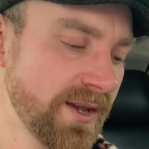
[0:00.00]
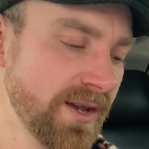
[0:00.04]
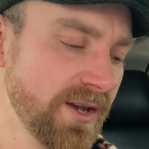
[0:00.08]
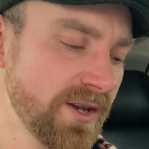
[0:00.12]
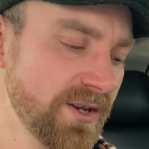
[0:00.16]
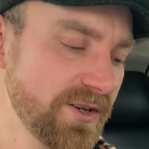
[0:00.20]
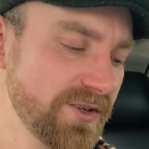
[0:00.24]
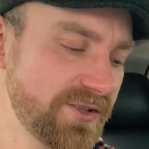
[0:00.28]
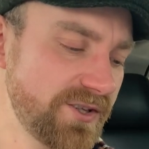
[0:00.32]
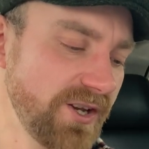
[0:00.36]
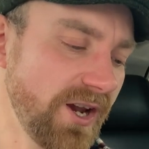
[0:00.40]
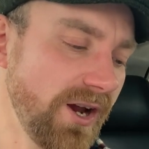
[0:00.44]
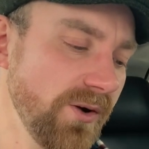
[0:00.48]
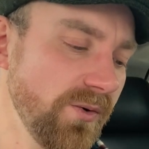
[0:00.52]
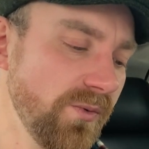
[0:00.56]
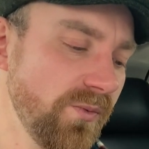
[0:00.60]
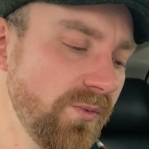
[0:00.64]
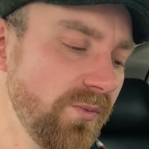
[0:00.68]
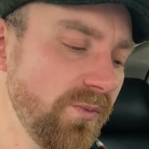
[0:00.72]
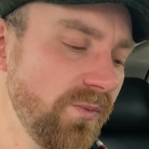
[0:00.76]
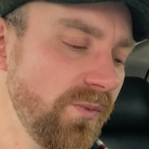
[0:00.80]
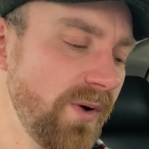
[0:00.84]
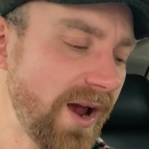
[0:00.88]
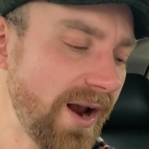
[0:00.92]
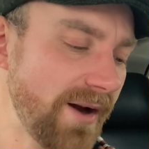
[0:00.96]
So,
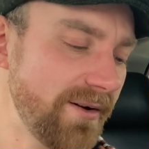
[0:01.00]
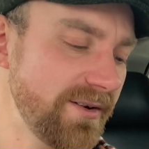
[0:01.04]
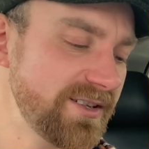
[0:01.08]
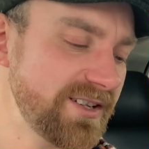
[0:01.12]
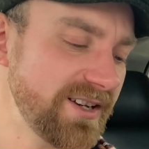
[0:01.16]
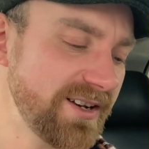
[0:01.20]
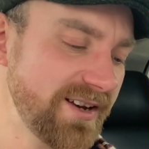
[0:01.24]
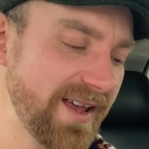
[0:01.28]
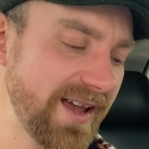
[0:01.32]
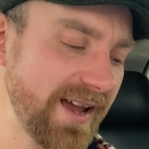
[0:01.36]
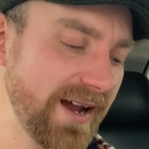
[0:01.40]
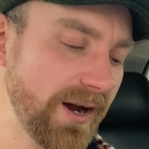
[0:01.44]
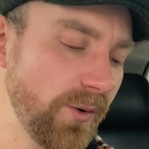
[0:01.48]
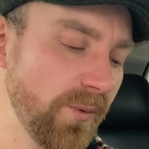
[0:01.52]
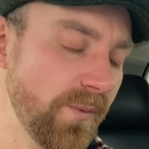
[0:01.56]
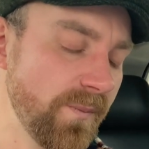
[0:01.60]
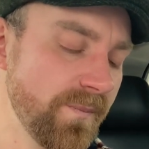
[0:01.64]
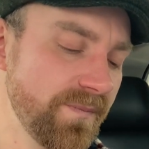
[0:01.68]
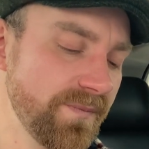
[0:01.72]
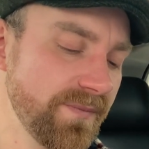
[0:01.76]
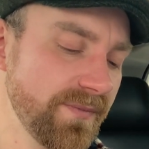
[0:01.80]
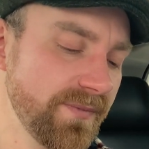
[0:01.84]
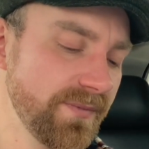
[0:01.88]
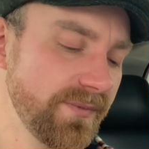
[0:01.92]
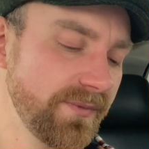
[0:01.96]
where is it now?
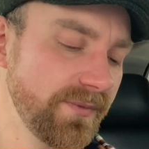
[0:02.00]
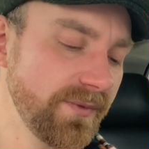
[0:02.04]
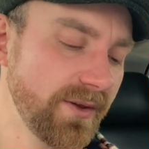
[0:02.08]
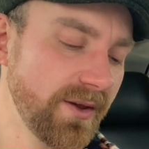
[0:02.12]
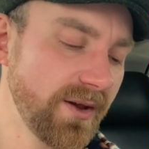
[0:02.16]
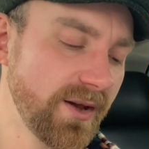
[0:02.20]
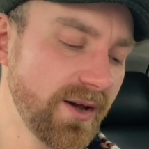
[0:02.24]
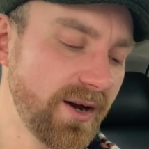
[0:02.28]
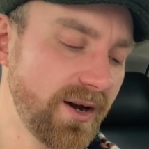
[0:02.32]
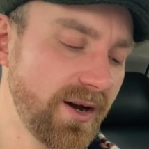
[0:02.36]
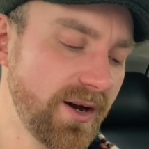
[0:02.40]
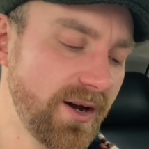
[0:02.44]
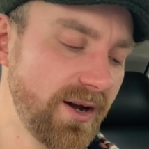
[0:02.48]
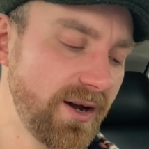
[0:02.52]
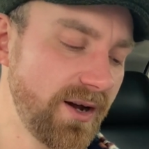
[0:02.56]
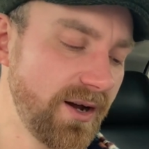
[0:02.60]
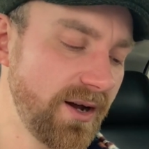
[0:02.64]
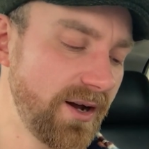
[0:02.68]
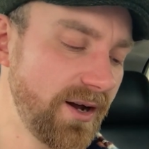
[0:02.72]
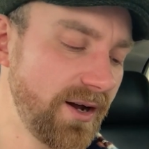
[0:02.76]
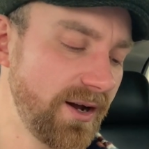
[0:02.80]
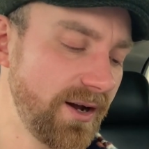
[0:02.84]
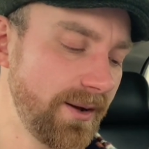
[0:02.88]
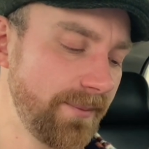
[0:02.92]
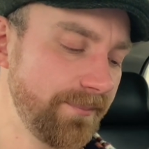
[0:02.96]

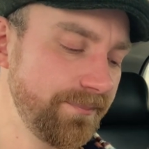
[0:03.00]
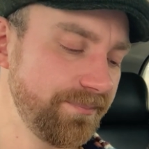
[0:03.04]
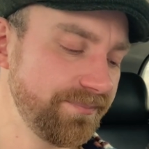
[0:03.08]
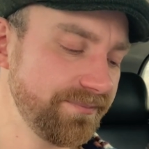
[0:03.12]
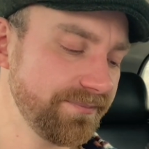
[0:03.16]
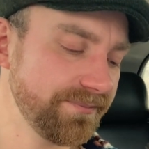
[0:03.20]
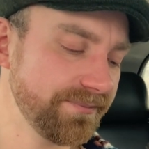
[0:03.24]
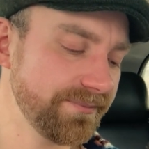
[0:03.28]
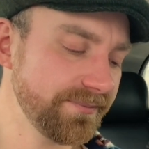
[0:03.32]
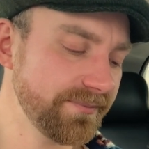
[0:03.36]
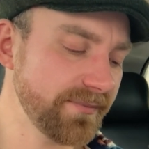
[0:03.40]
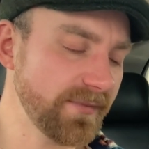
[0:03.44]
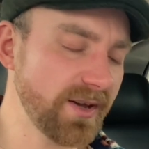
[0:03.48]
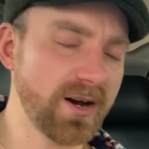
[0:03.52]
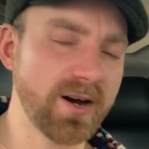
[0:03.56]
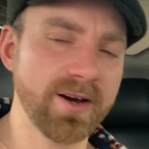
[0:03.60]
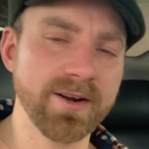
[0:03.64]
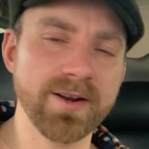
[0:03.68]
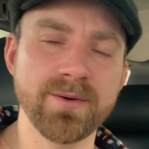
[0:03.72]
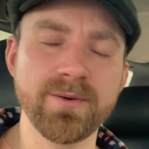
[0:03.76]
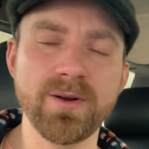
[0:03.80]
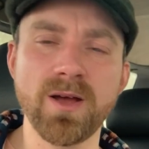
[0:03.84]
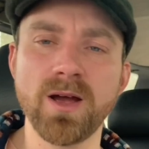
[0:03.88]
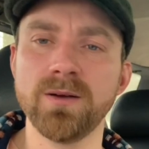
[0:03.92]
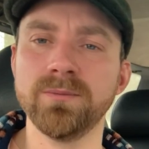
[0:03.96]
I
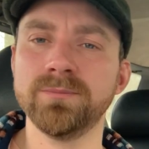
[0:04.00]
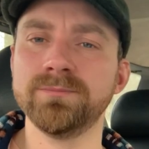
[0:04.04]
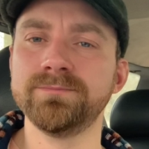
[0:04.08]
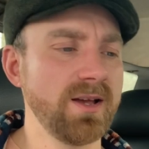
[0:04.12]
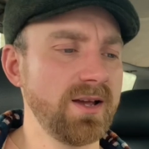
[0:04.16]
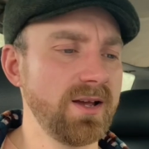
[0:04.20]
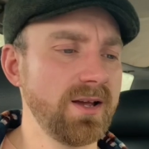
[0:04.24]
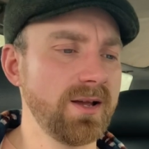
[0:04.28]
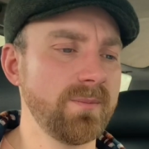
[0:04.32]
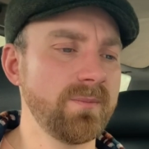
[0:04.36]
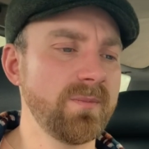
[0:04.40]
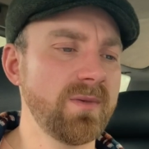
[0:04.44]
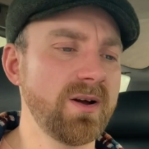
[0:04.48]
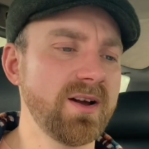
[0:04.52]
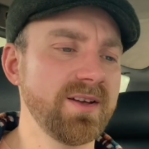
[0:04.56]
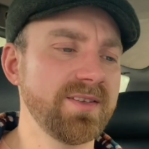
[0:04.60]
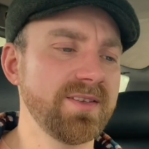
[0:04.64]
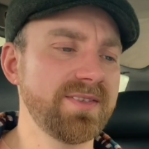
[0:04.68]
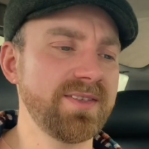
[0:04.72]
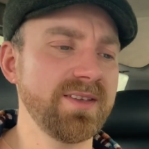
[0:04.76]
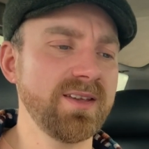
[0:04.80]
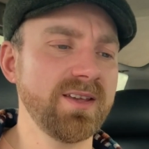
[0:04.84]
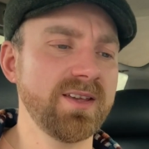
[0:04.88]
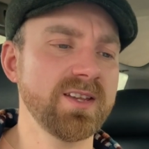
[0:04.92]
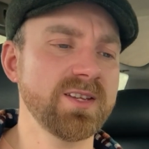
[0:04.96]
don't know. I
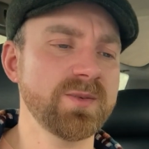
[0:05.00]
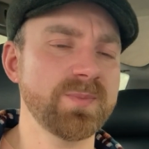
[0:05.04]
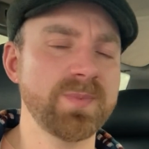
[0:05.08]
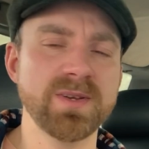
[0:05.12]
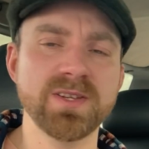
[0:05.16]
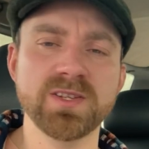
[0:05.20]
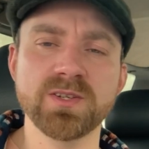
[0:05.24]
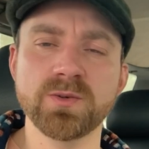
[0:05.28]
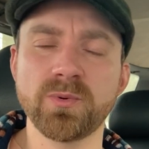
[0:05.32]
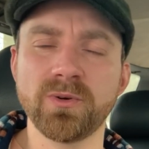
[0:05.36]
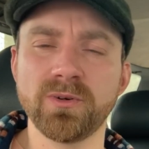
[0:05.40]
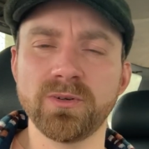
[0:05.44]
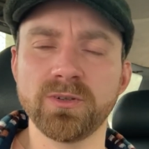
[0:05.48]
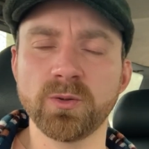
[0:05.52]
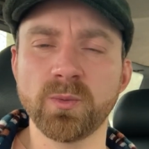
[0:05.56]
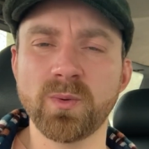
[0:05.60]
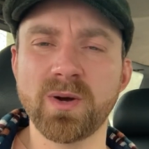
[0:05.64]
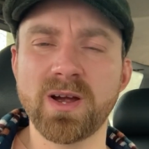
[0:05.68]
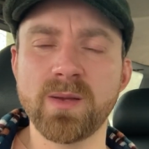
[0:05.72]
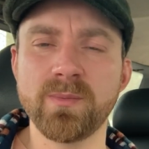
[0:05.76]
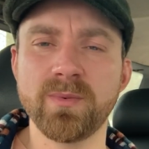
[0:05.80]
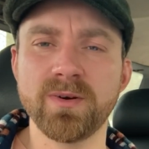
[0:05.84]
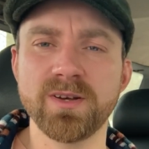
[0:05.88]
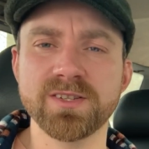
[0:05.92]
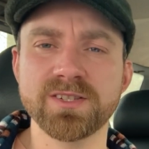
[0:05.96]
think it's been squirreled
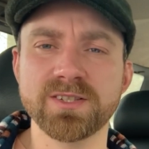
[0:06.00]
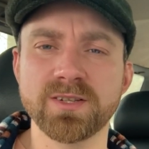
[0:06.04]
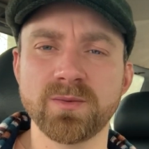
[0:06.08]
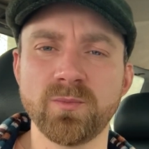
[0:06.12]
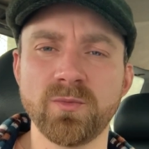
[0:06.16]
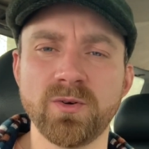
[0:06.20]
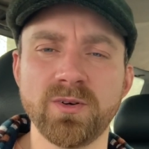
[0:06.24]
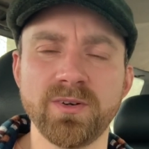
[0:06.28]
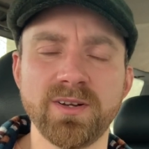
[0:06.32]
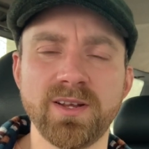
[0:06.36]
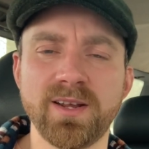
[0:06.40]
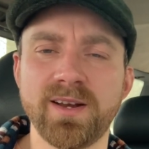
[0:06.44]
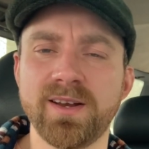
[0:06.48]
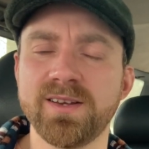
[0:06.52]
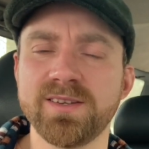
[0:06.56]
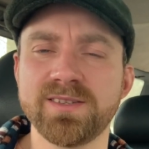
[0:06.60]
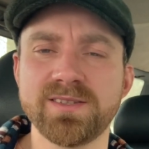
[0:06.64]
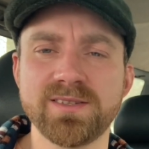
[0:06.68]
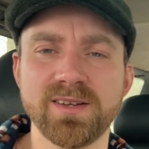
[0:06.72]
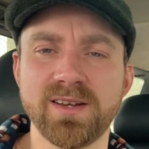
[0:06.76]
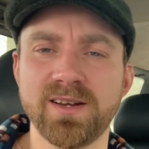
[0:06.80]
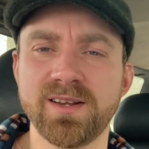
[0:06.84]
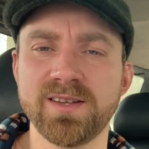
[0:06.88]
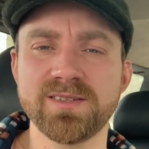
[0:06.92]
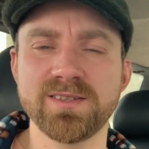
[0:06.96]
away by someone and
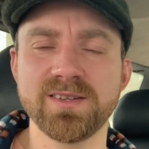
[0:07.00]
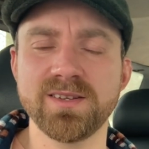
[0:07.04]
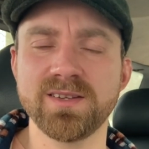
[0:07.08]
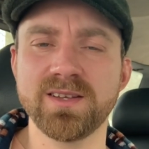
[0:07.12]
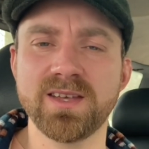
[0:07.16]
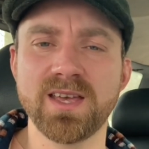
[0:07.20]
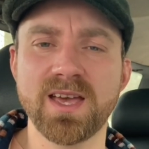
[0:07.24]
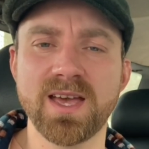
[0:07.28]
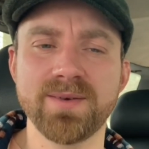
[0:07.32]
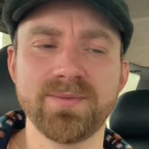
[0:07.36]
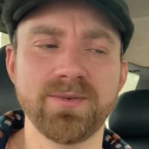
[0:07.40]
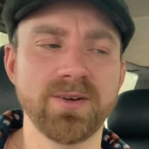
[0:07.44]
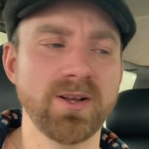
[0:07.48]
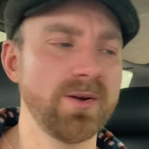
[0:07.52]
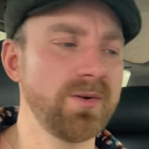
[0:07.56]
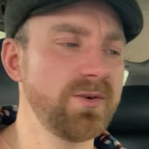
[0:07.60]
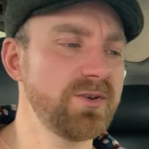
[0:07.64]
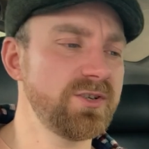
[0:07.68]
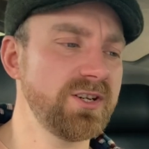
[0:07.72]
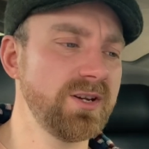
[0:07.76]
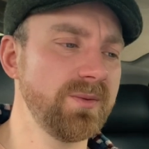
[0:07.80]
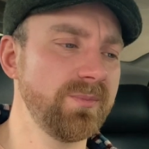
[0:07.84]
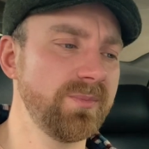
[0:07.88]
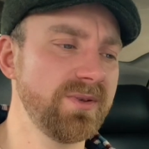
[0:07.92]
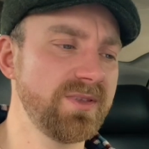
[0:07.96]
it's in careful
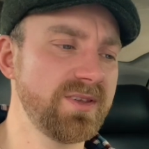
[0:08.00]
ownership.